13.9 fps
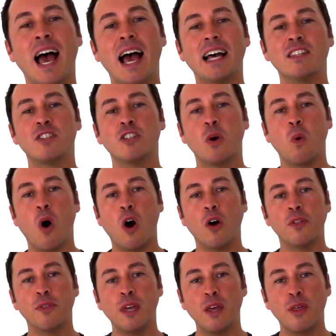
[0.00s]
And so
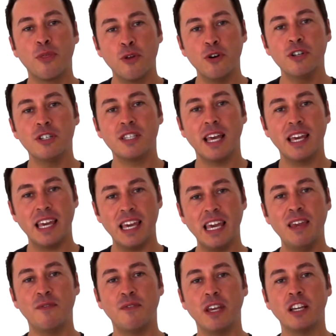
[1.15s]
on the Thursday
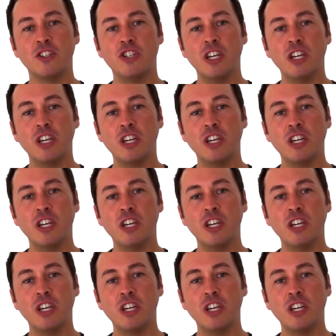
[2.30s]
evening,